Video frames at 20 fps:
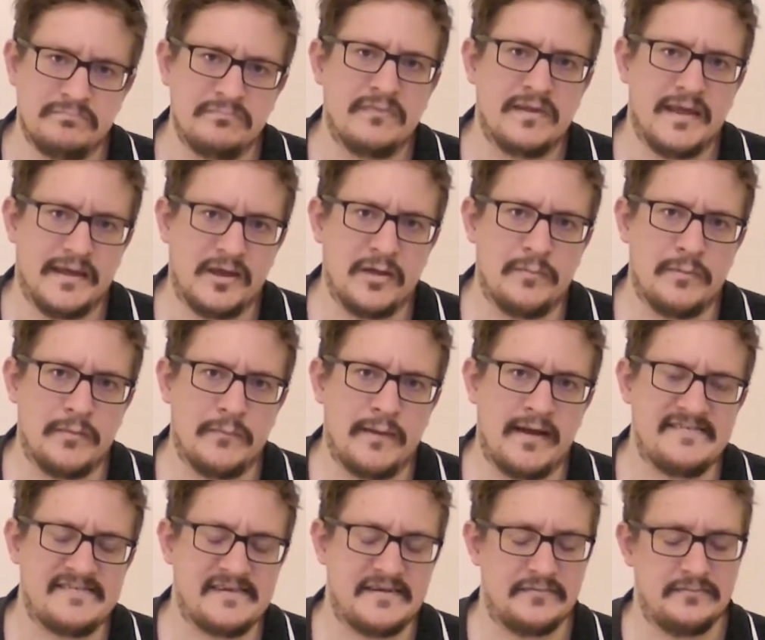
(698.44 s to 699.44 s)
it could be
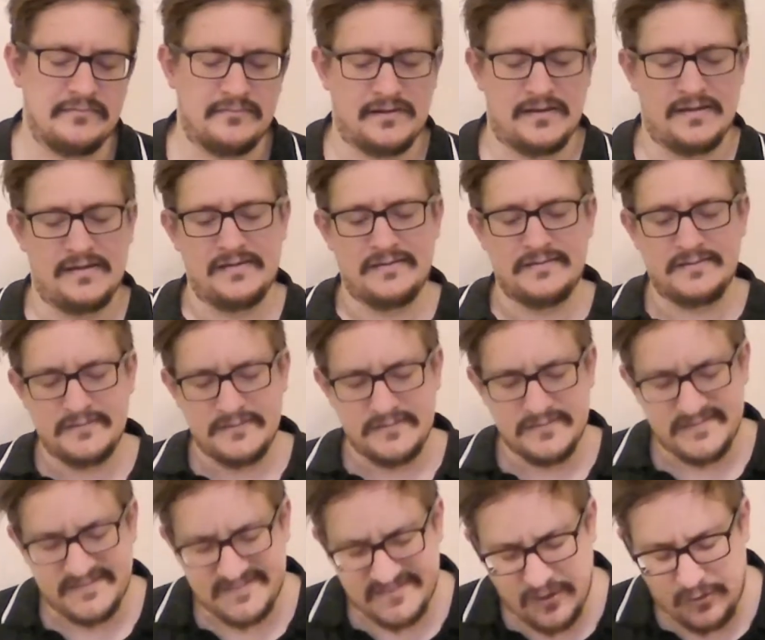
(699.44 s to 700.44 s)
amazing.
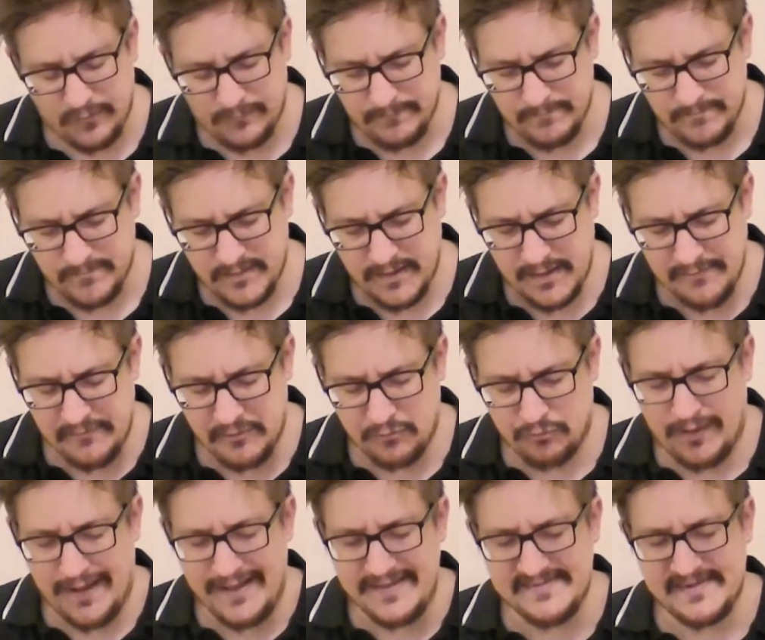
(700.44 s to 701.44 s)
So, give it a
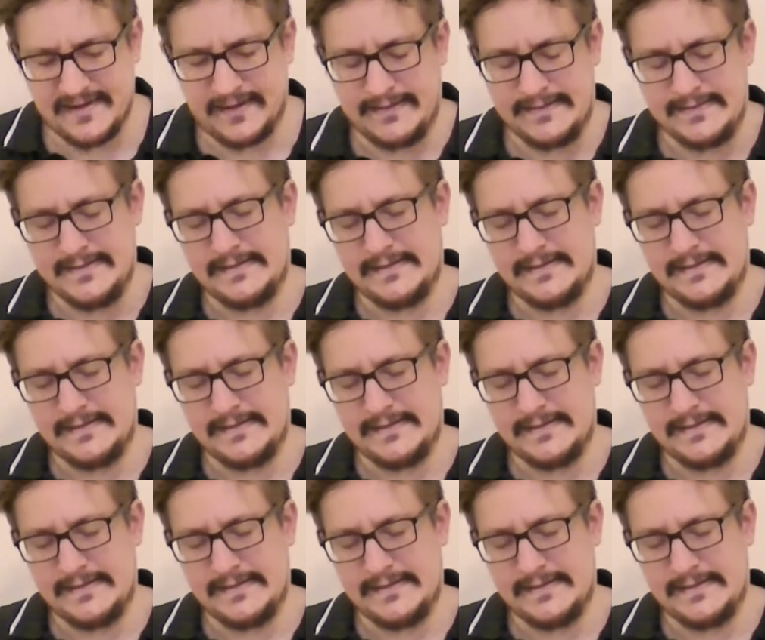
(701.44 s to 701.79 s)
rating.